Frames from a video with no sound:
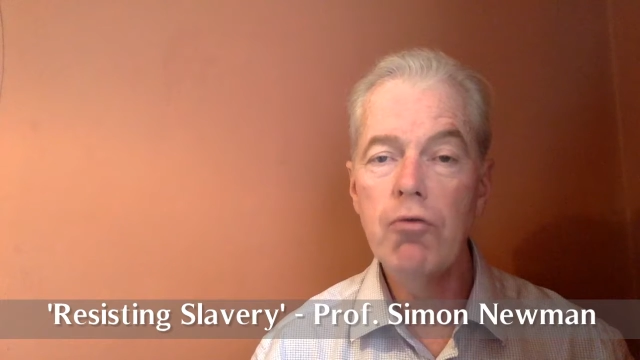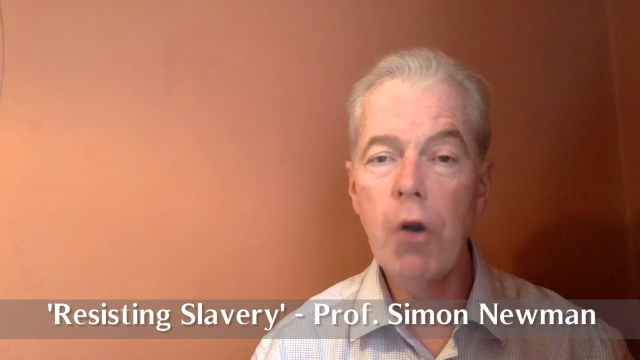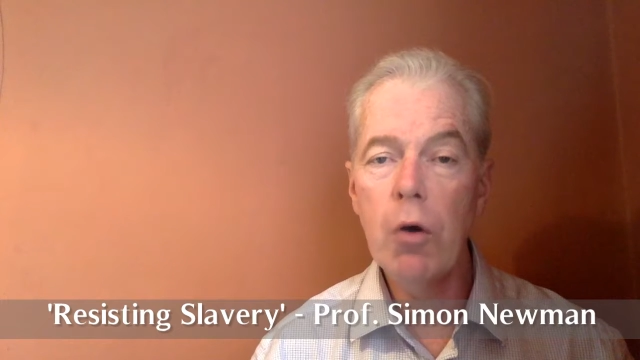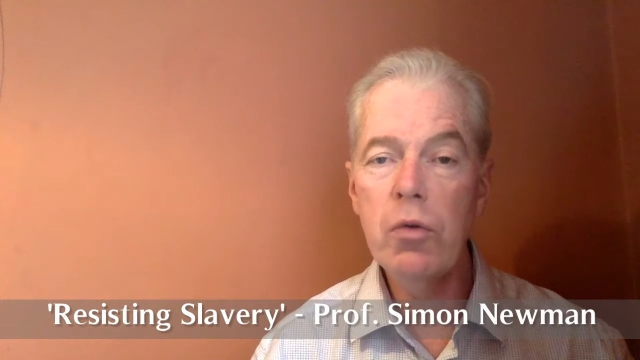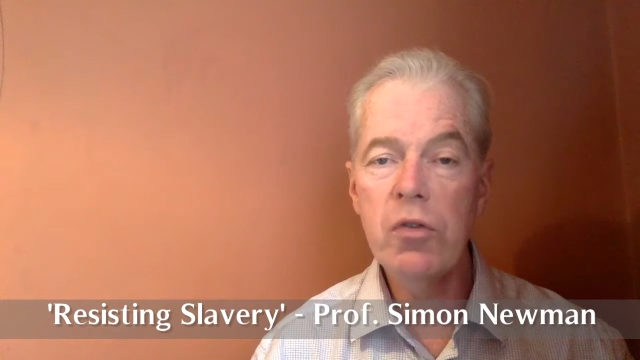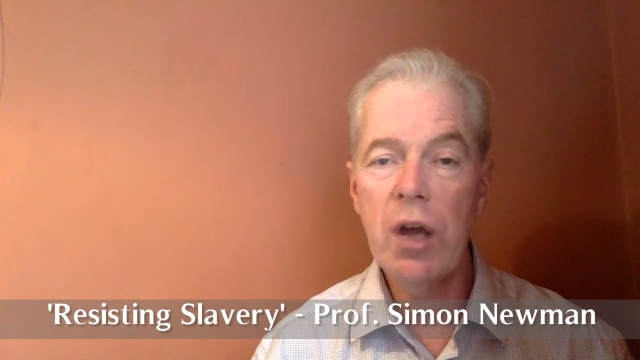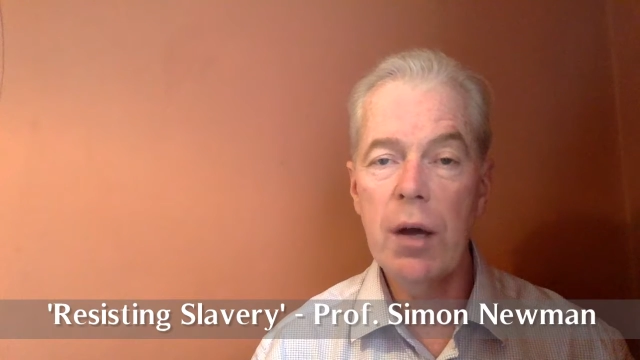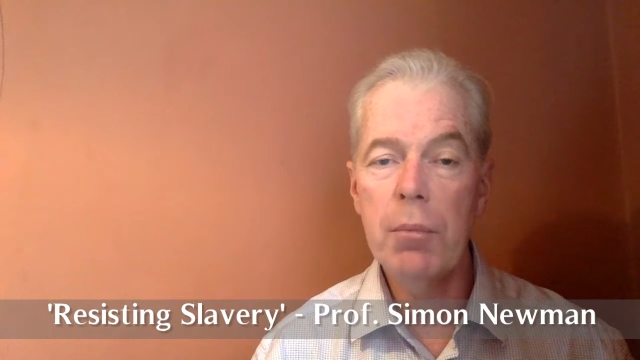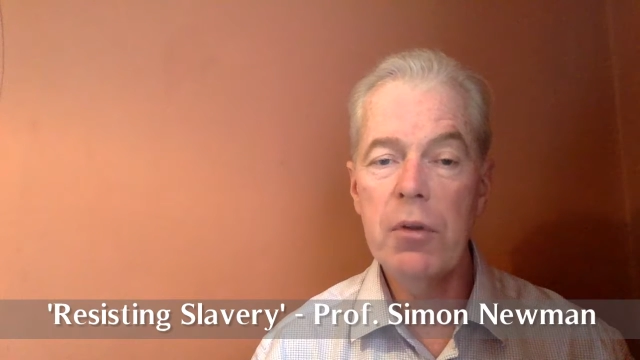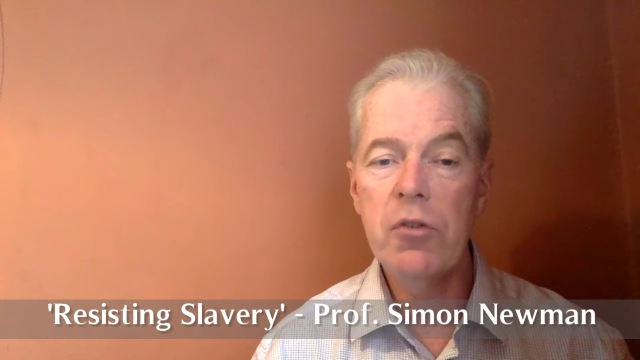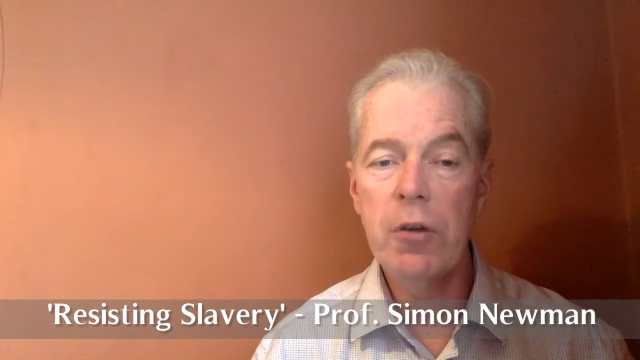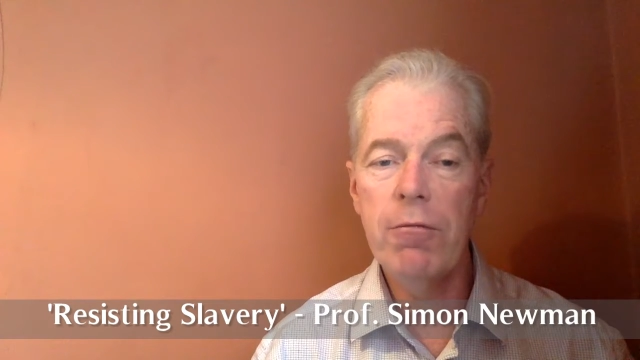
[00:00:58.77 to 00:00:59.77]
rose up
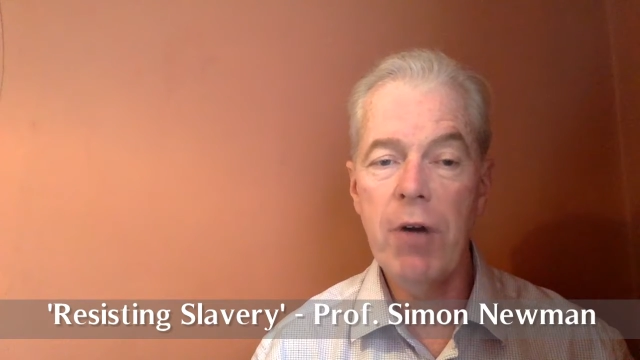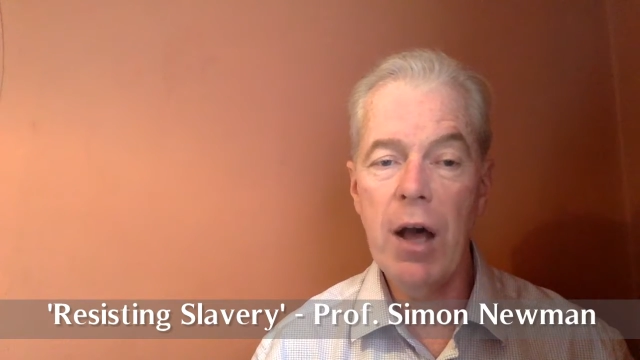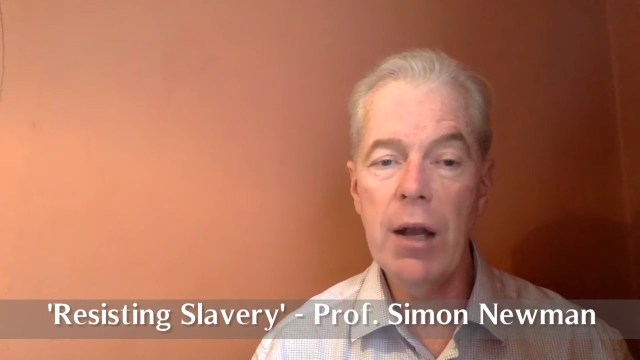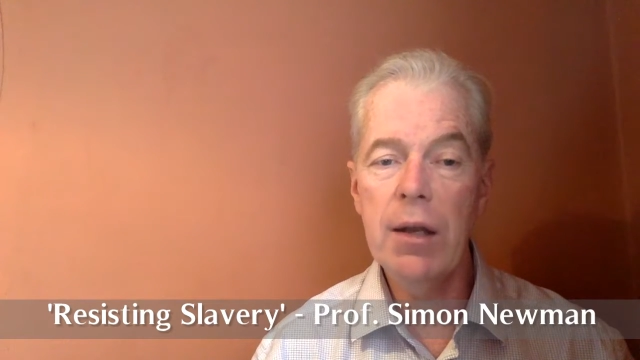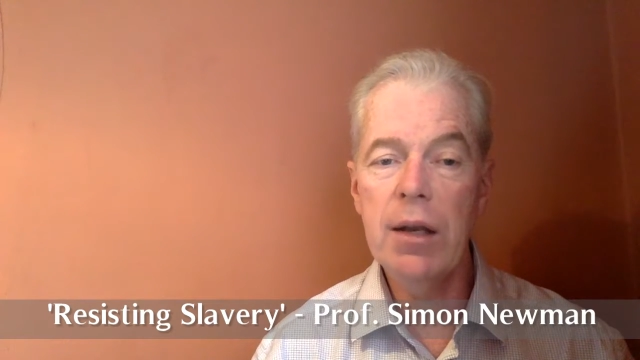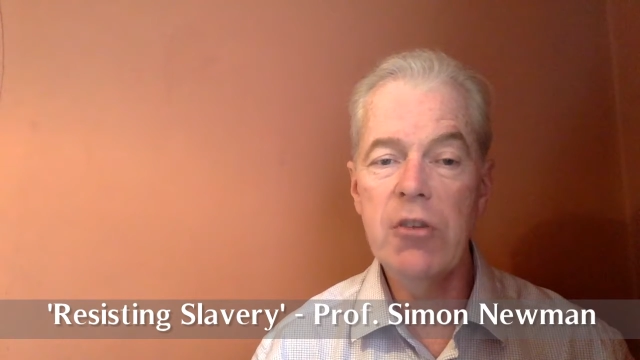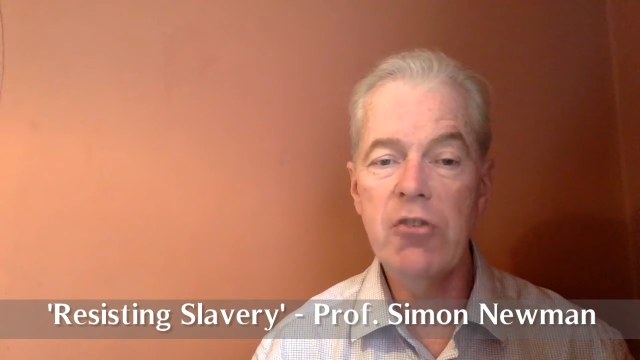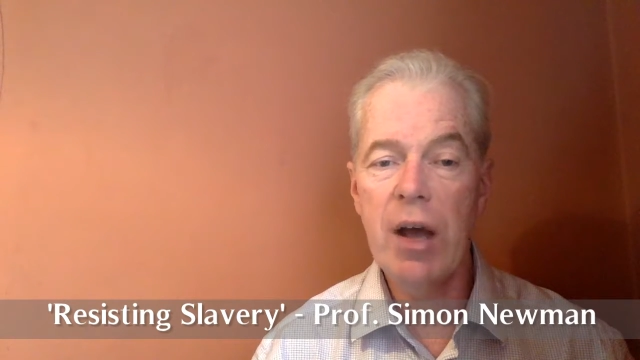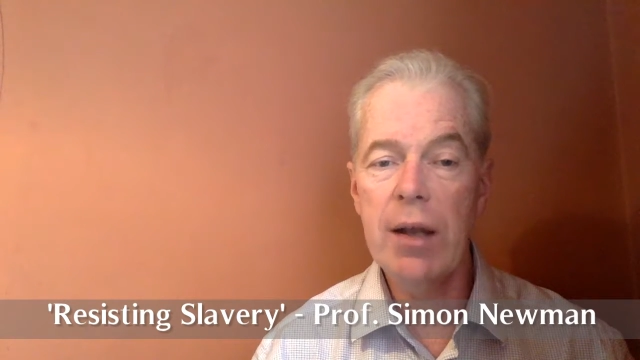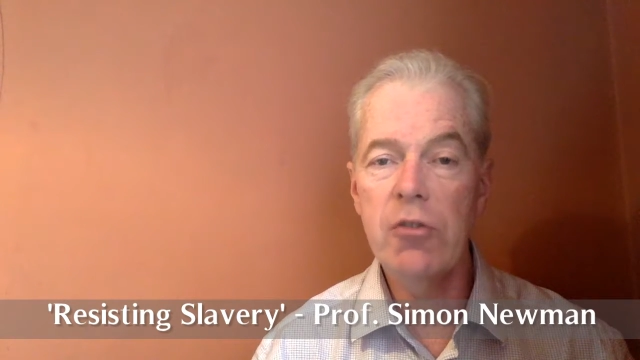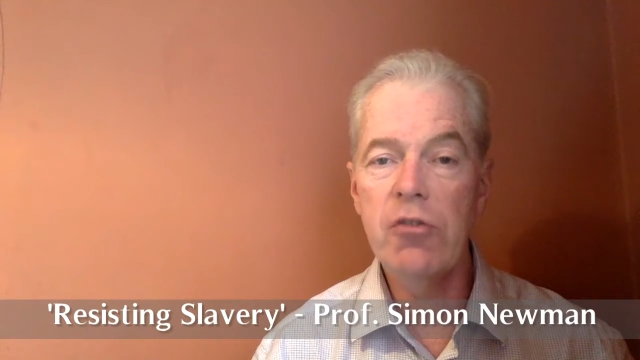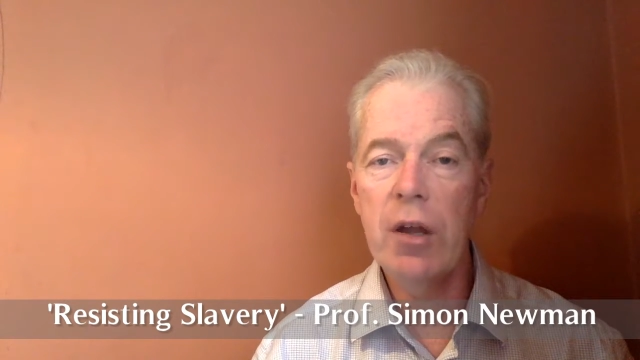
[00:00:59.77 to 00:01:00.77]
to violently
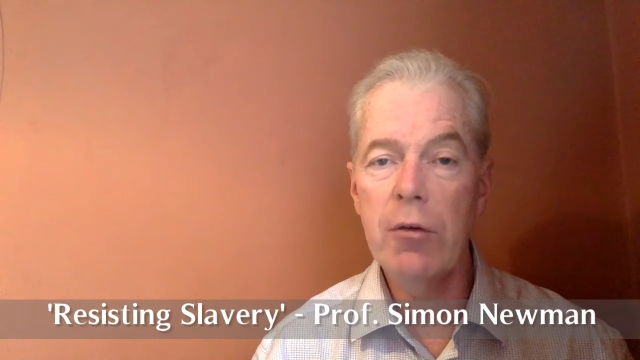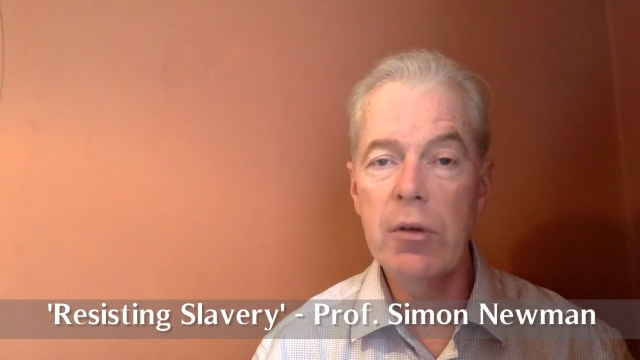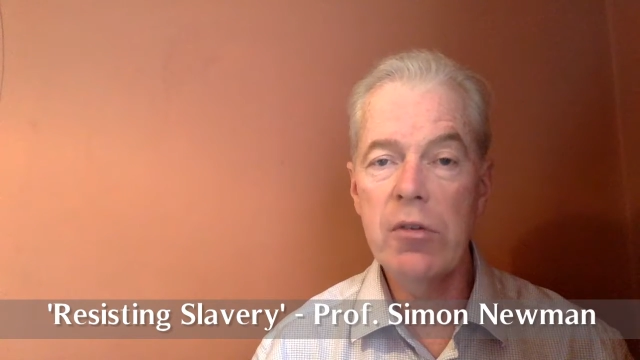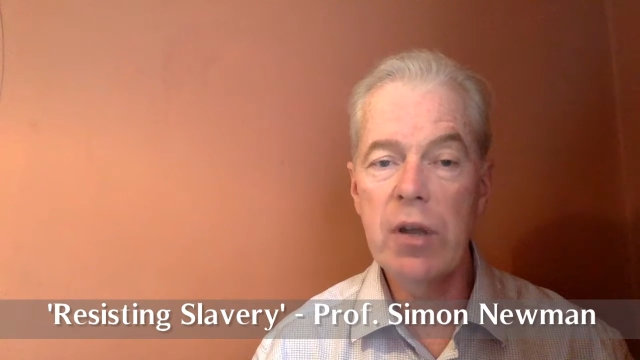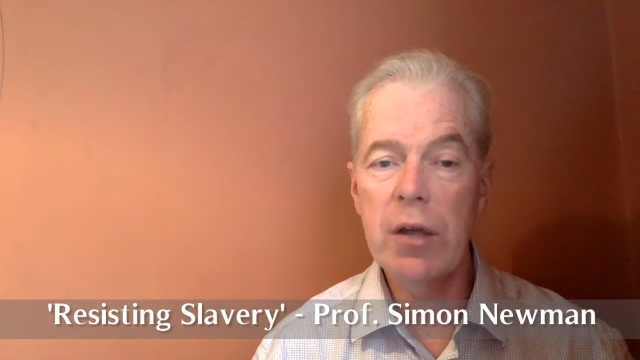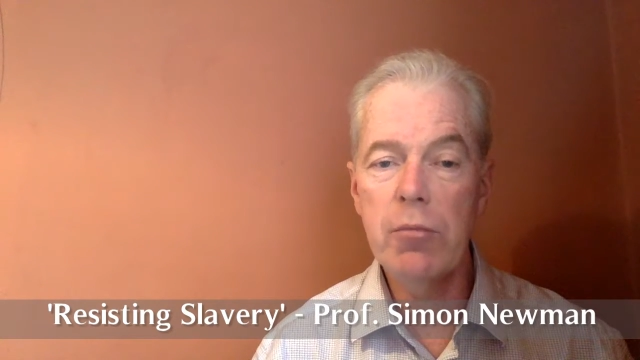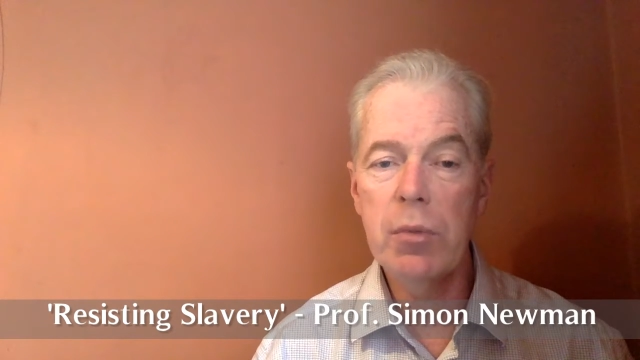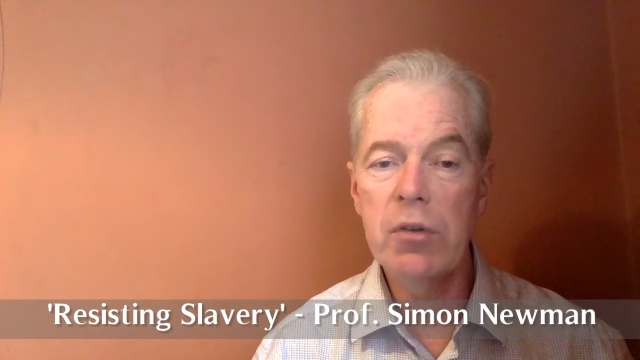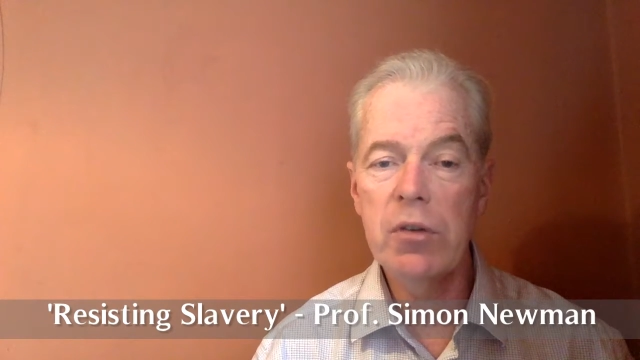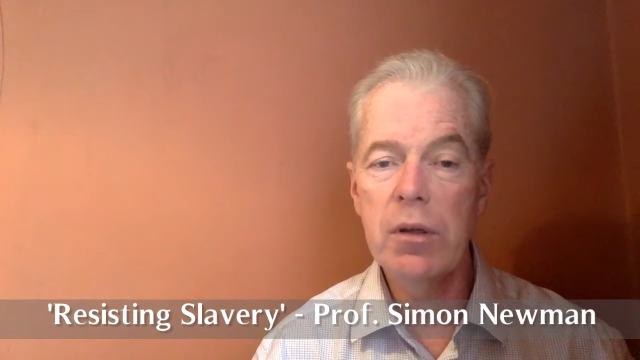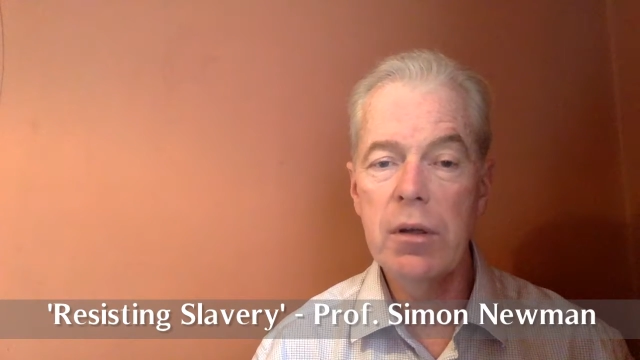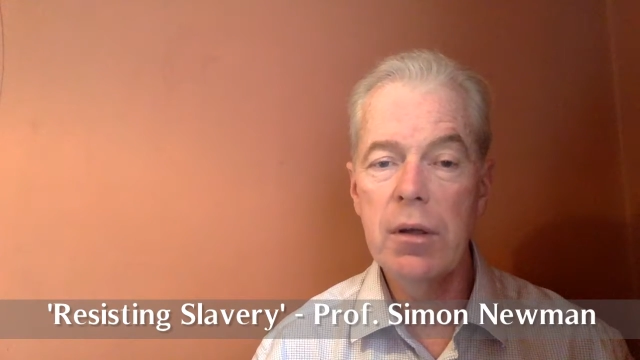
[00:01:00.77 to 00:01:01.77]
challenge their enslavement.